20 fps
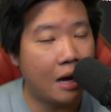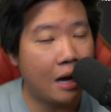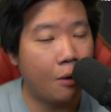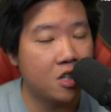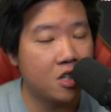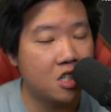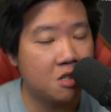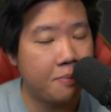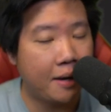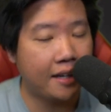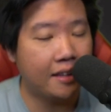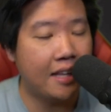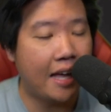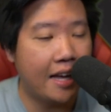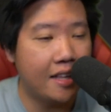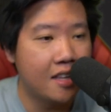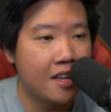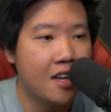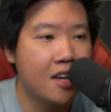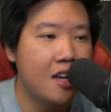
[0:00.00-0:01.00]
I respect
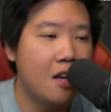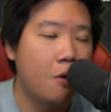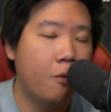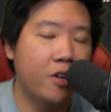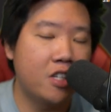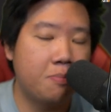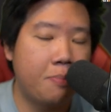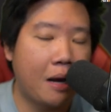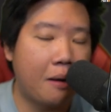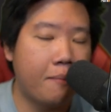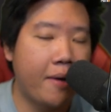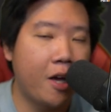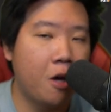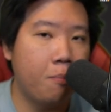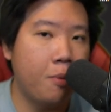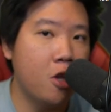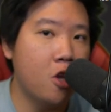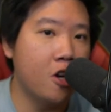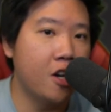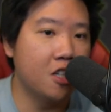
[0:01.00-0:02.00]
that. Respect my
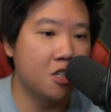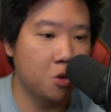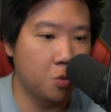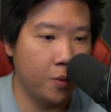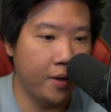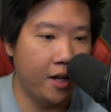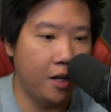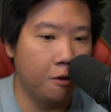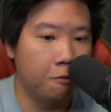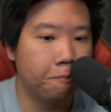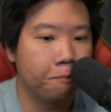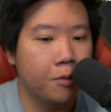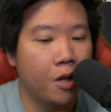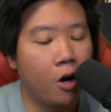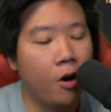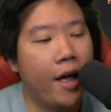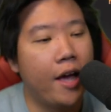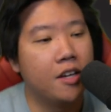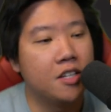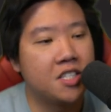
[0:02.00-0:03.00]
opinion as well.
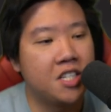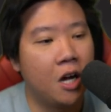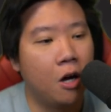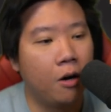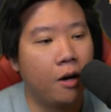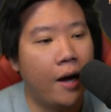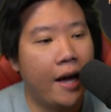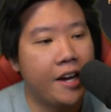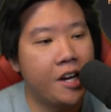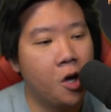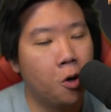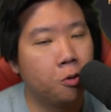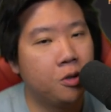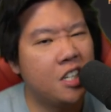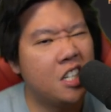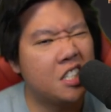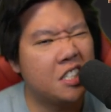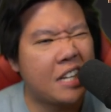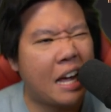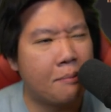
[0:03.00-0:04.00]
Okay, so I know
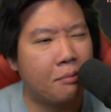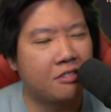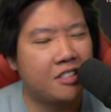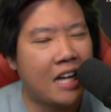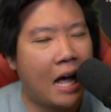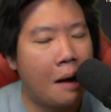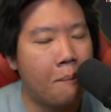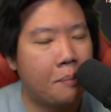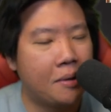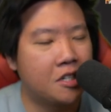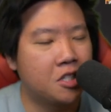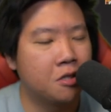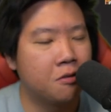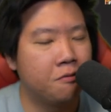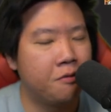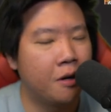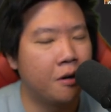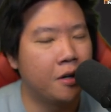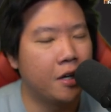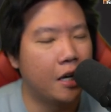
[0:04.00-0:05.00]
these type of topics are
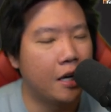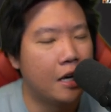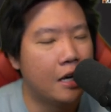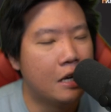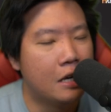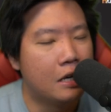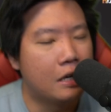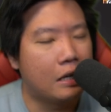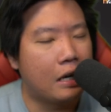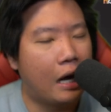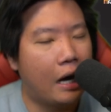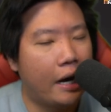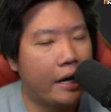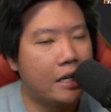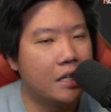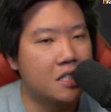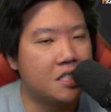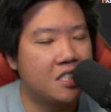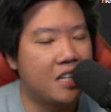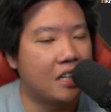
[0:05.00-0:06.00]
very
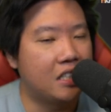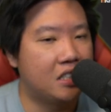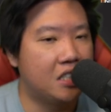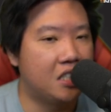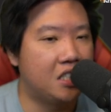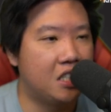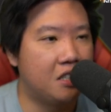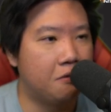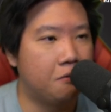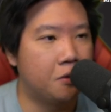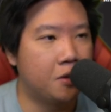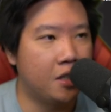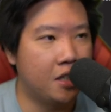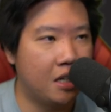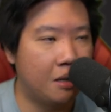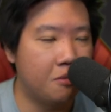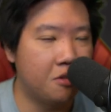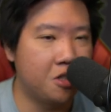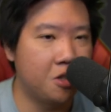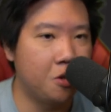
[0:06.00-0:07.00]
kind of sensitive when it
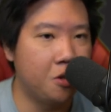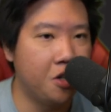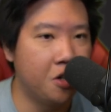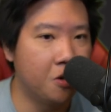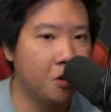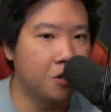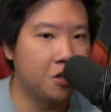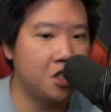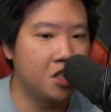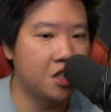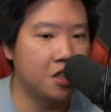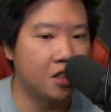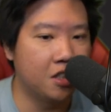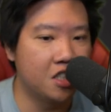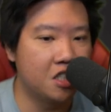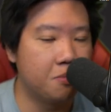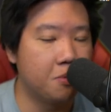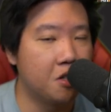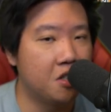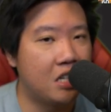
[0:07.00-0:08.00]
comes to hero tier
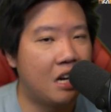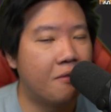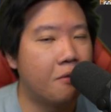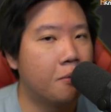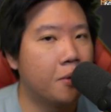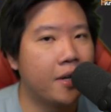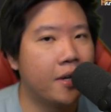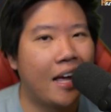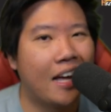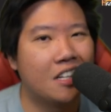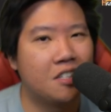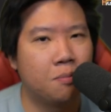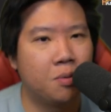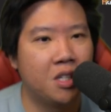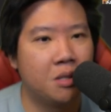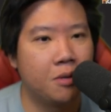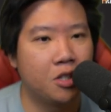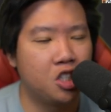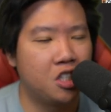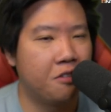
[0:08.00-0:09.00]
list, because everyone has
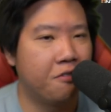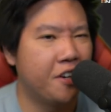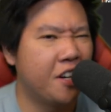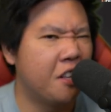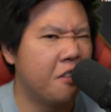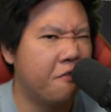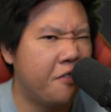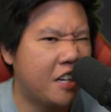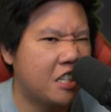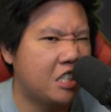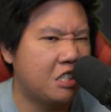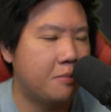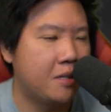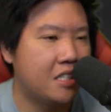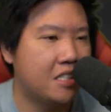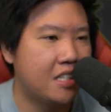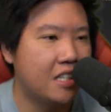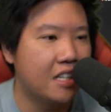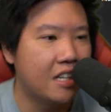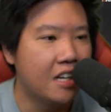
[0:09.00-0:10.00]
pretty much different
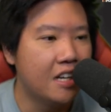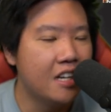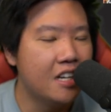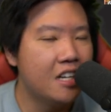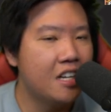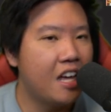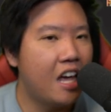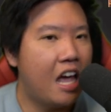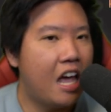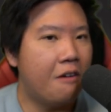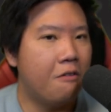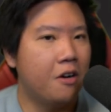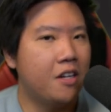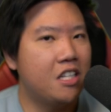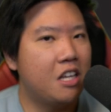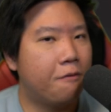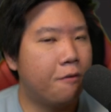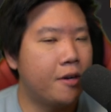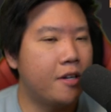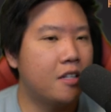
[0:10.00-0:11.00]
investments and everyone
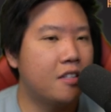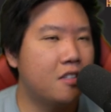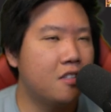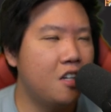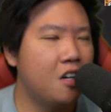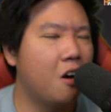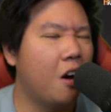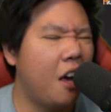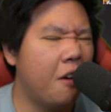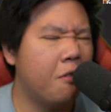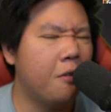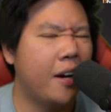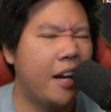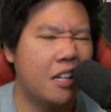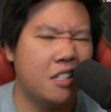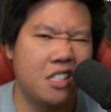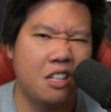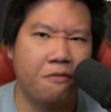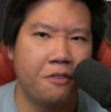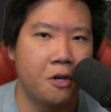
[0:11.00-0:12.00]

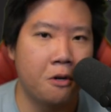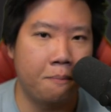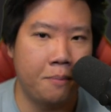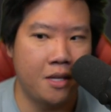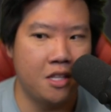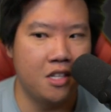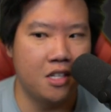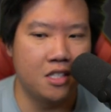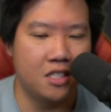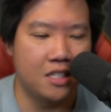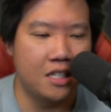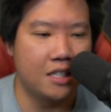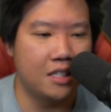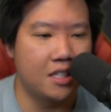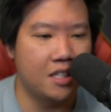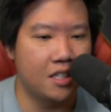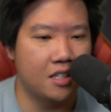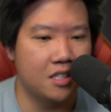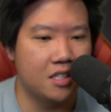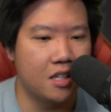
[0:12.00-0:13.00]
has different opinions and
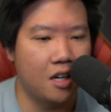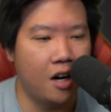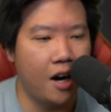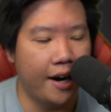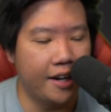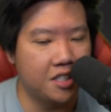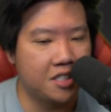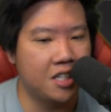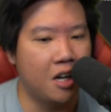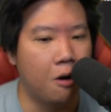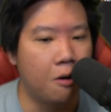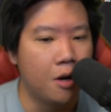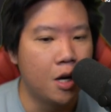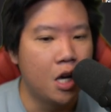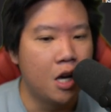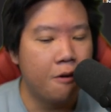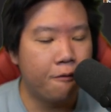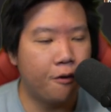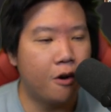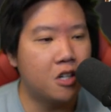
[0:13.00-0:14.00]
things. All right, so
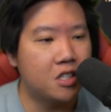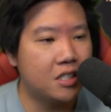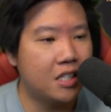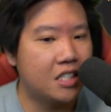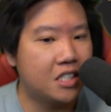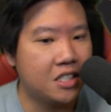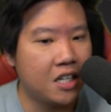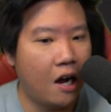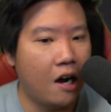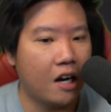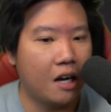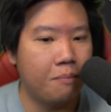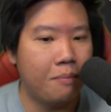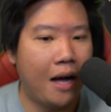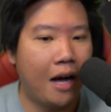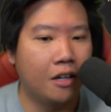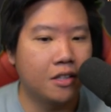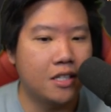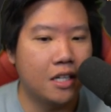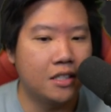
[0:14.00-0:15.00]
first let's talk
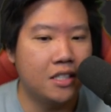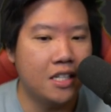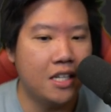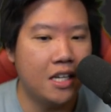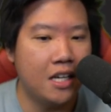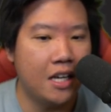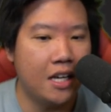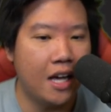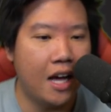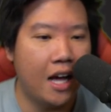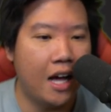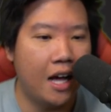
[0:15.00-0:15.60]
about the